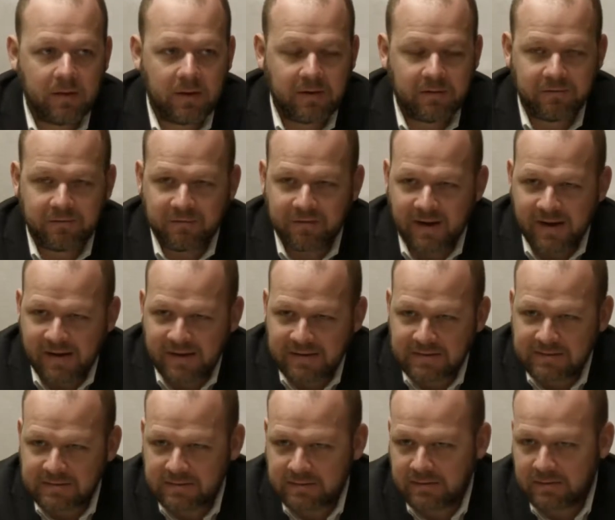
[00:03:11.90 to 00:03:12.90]

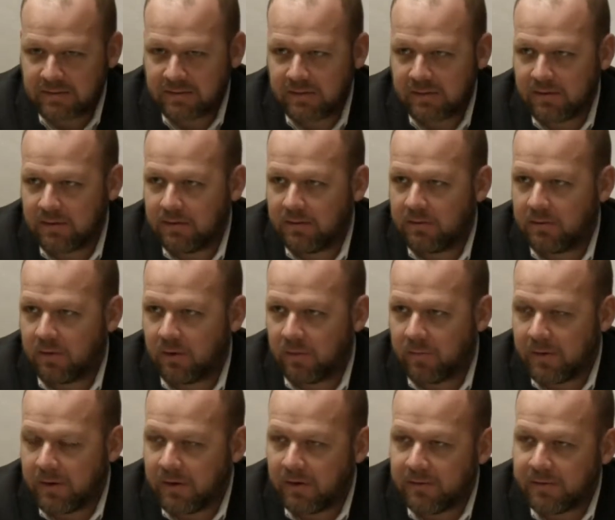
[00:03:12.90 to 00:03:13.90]
advising
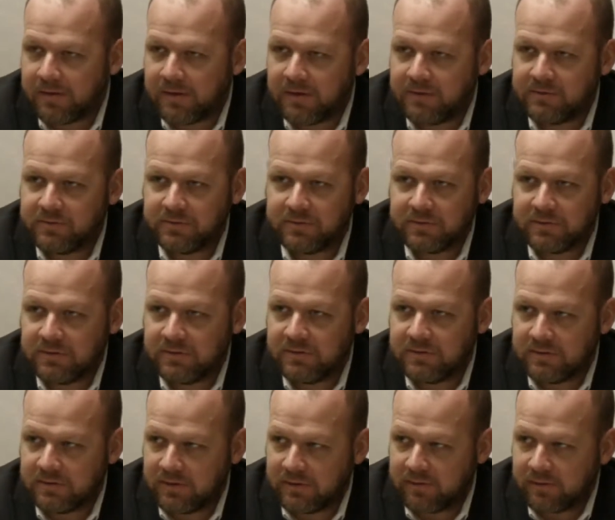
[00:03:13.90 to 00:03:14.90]
home health
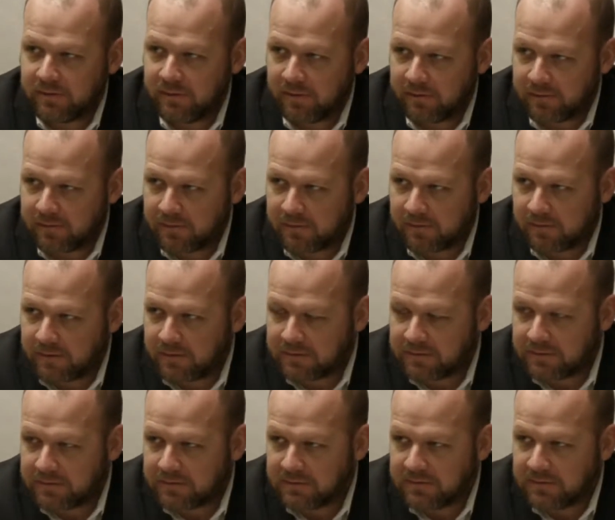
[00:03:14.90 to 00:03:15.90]
agencies and other healthcare
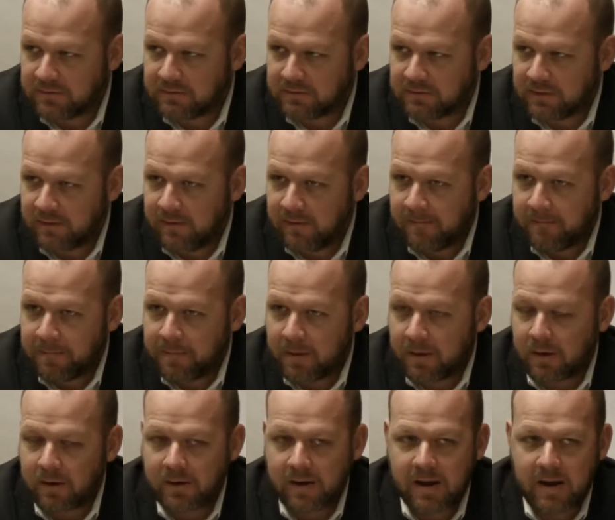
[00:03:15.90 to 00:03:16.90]
entities
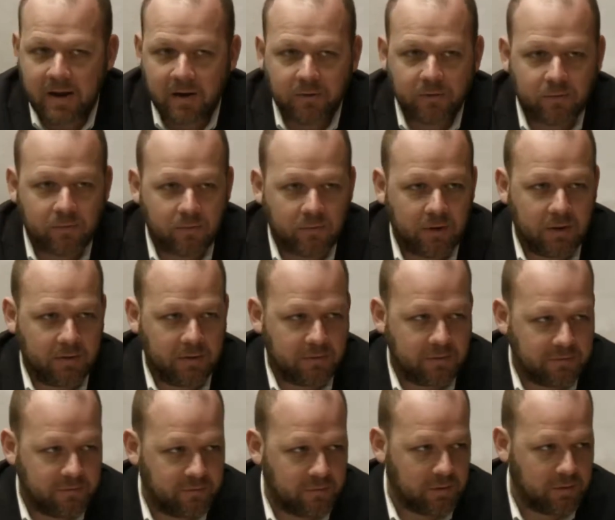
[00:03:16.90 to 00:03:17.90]
on how to run
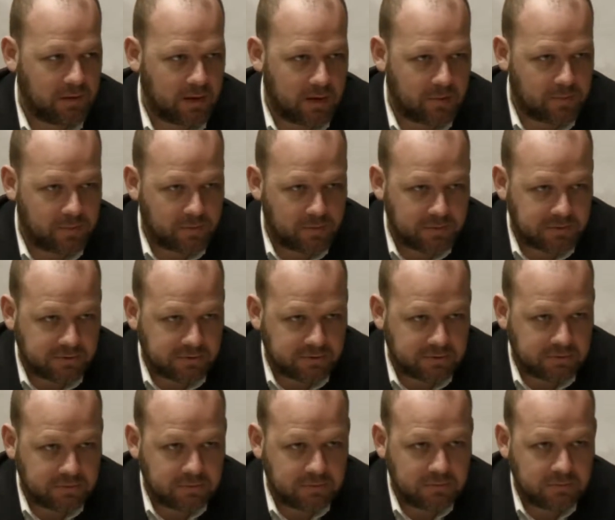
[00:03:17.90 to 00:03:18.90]
their full
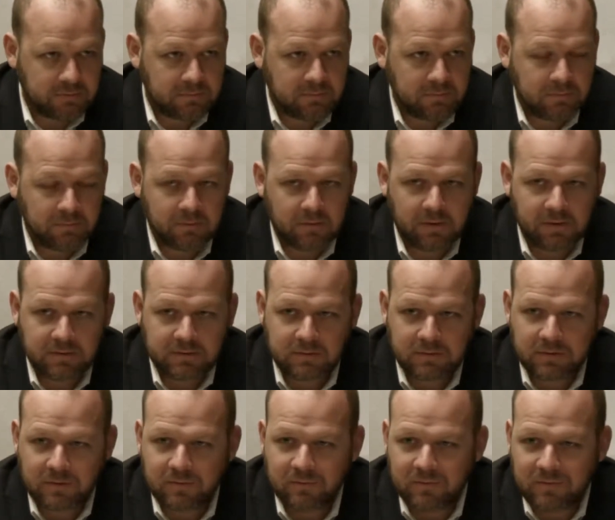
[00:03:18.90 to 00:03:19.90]
operations. Okay,
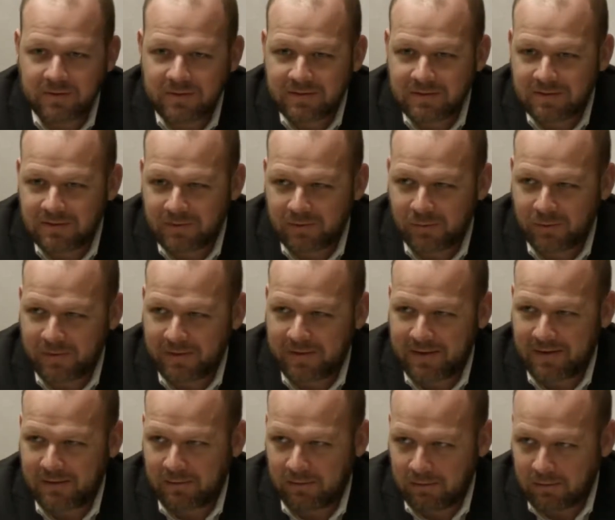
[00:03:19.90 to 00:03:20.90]
so you need to know what
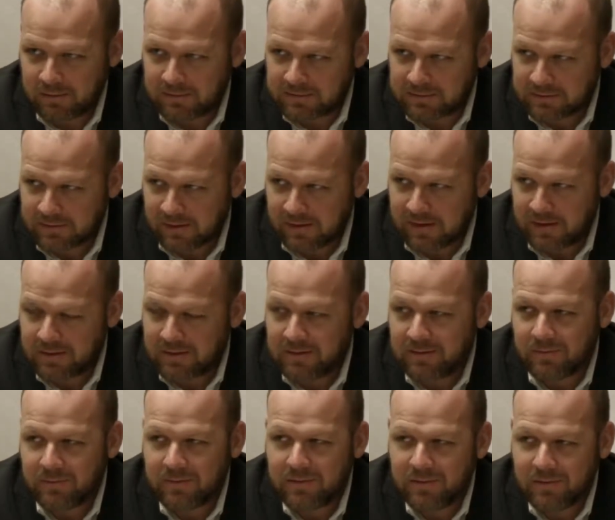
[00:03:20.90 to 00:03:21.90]
that looks like.
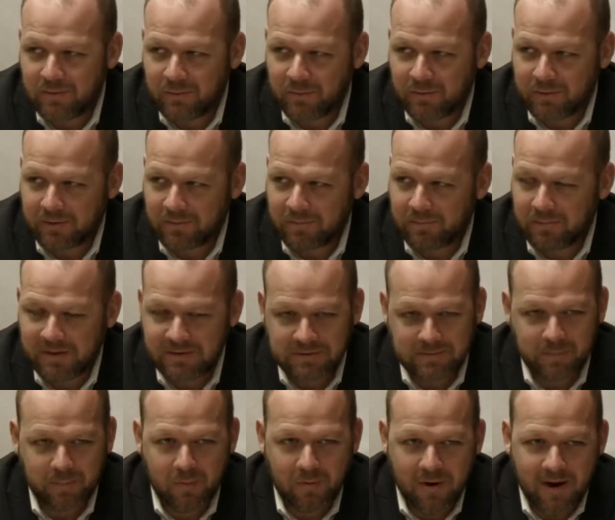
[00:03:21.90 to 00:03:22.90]
You need to know what the
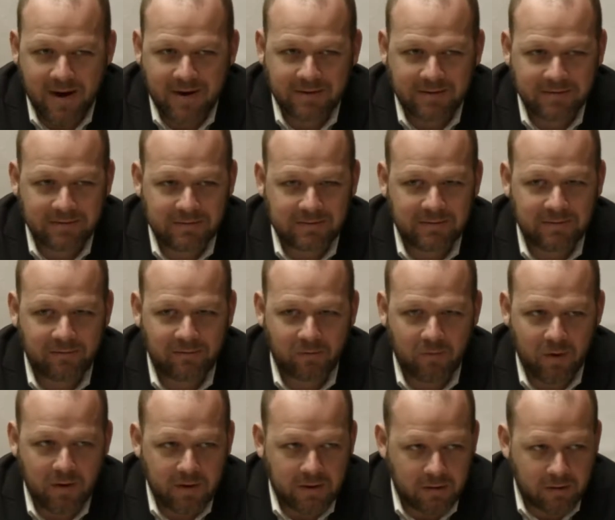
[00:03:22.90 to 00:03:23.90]
best practice of
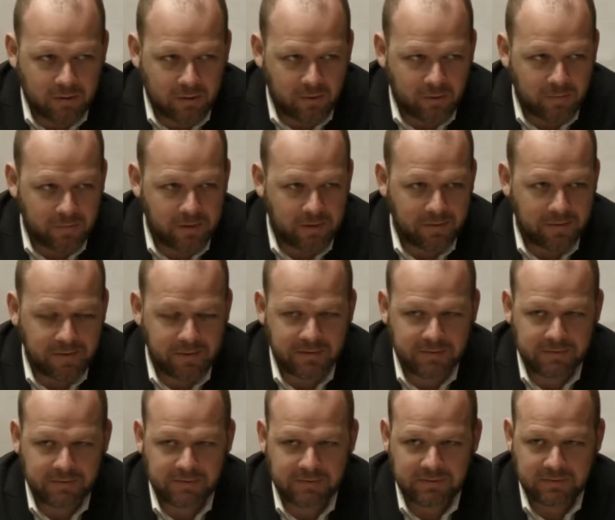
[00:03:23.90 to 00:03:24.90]
running a home health
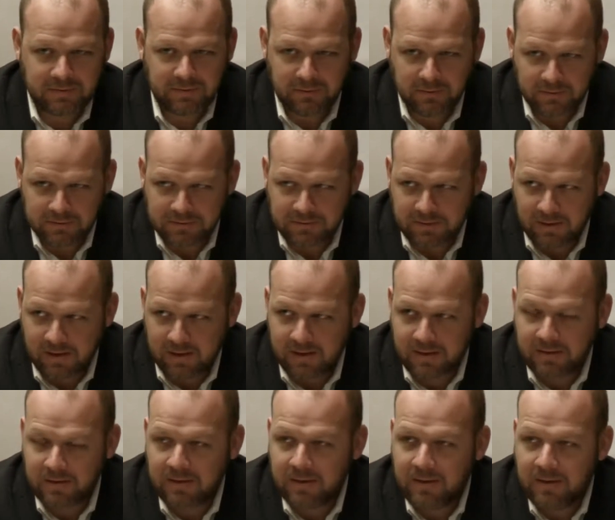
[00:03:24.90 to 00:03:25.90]
agency looks
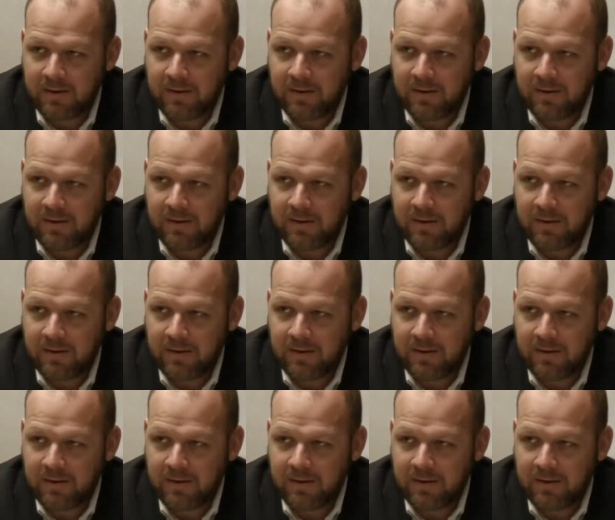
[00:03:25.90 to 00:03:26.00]
like,